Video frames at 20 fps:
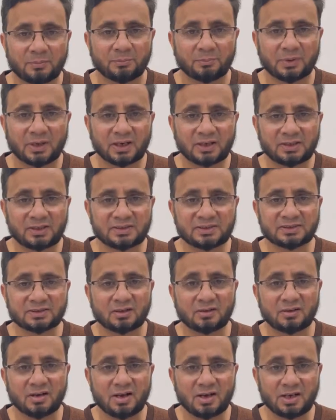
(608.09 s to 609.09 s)
Practice
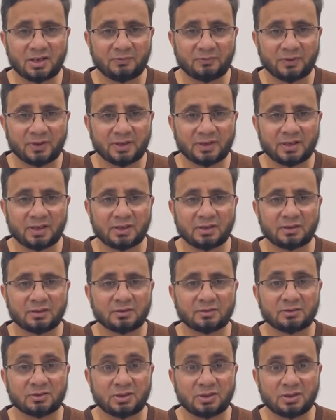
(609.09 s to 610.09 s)
identifying
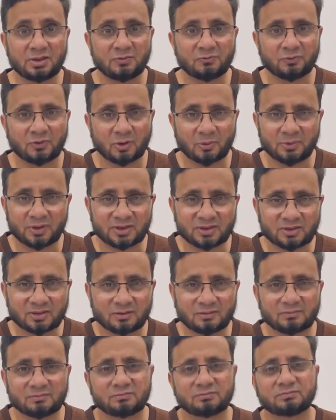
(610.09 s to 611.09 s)
key information.